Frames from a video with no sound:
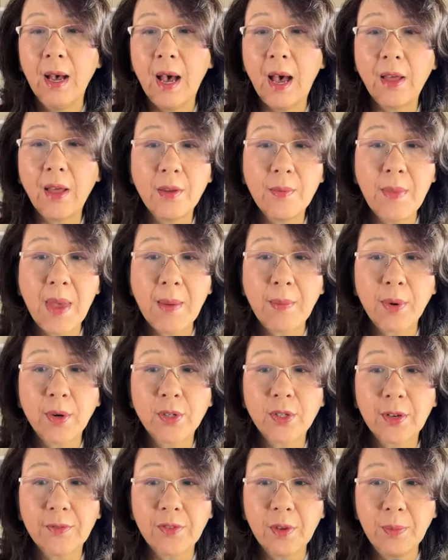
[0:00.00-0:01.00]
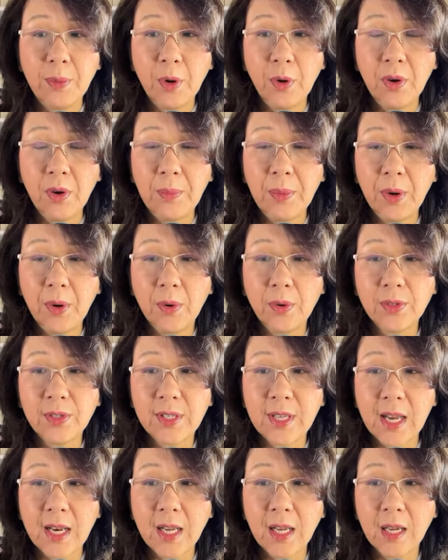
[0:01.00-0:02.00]
Other members of the Politburo
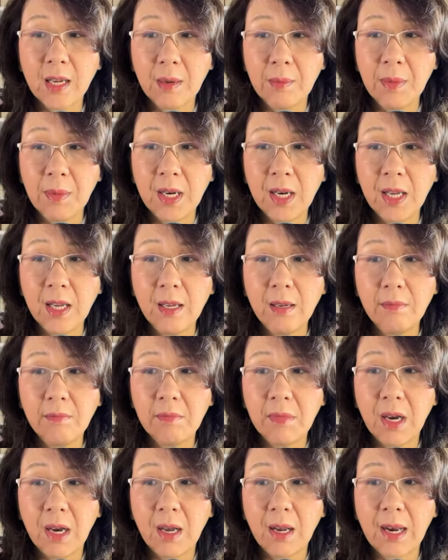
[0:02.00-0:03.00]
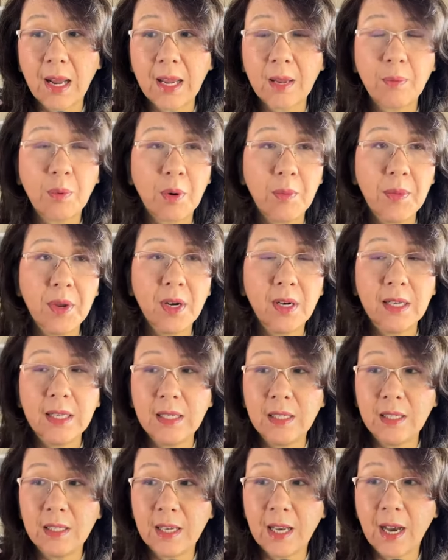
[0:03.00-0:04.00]
Standing Committee, like Premier
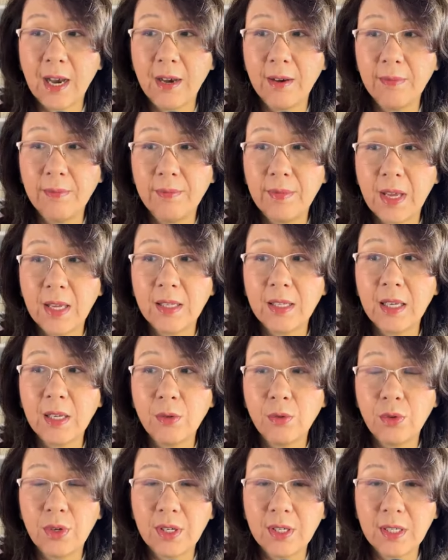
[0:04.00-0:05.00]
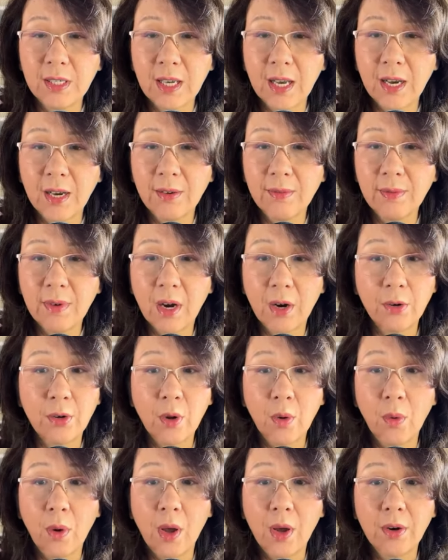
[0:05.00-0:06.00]
Li Qiang and Ding Xueqiang, are
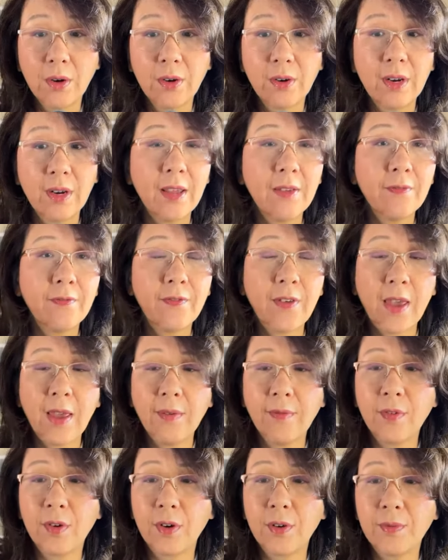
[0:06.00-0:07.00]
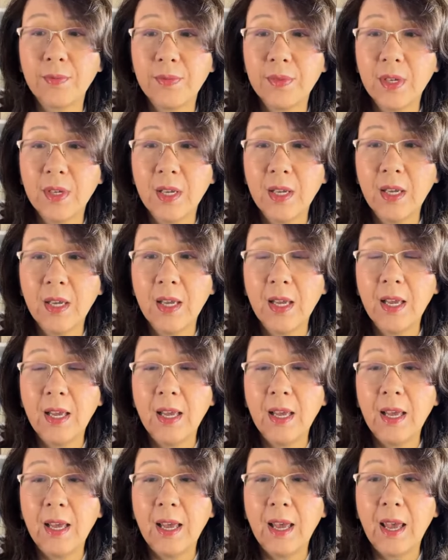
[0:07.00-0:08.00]
no longer in favor.
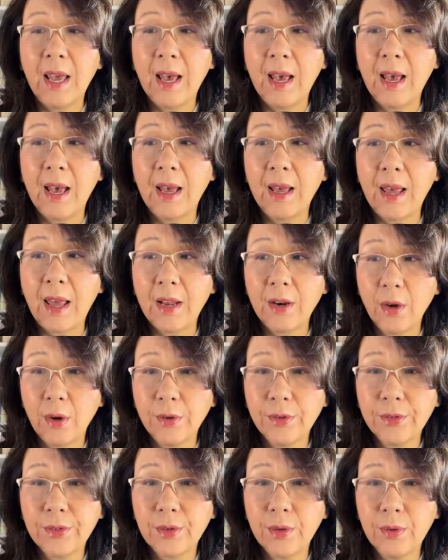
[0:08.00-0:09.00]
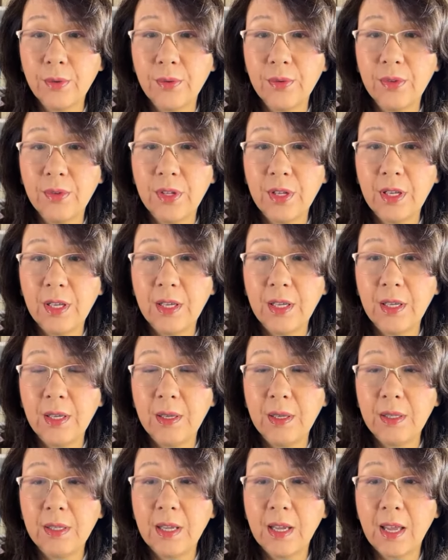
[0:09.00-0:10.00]
And also
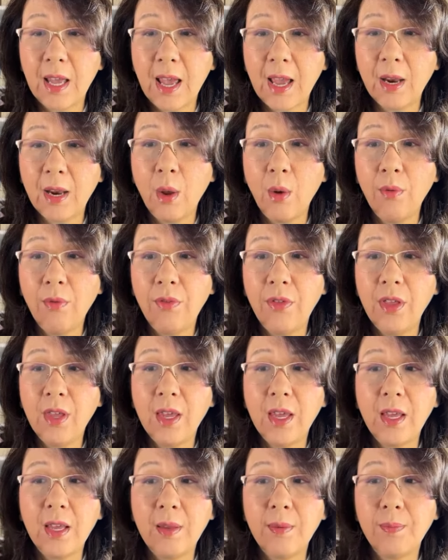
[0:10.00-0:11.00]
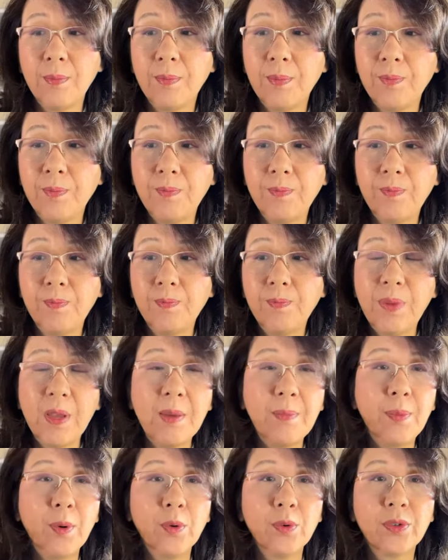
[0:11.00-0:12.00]
the head of the
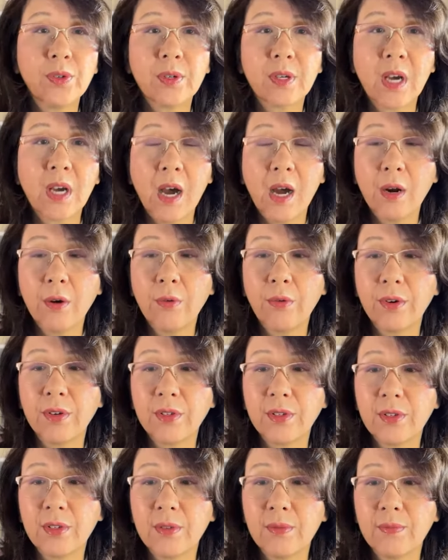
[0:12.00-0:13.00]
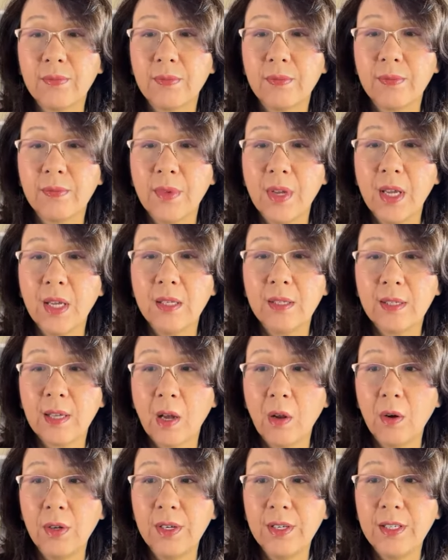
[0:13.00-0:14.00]
People's Congress,
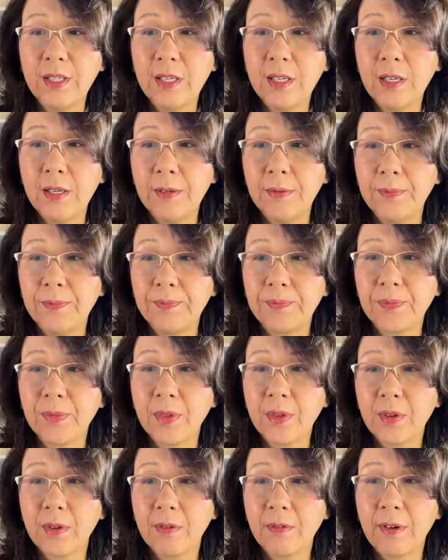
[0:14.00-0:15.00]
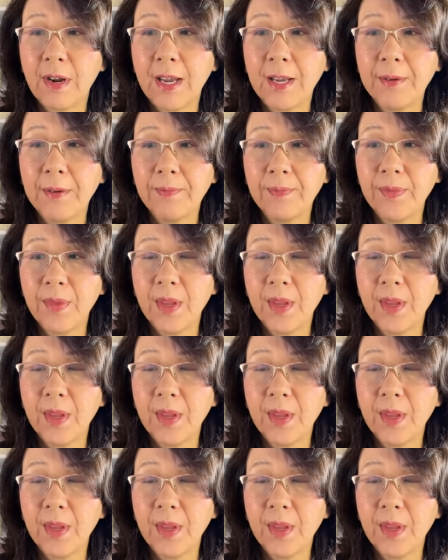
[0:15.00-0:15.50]
Zhao Leji, right,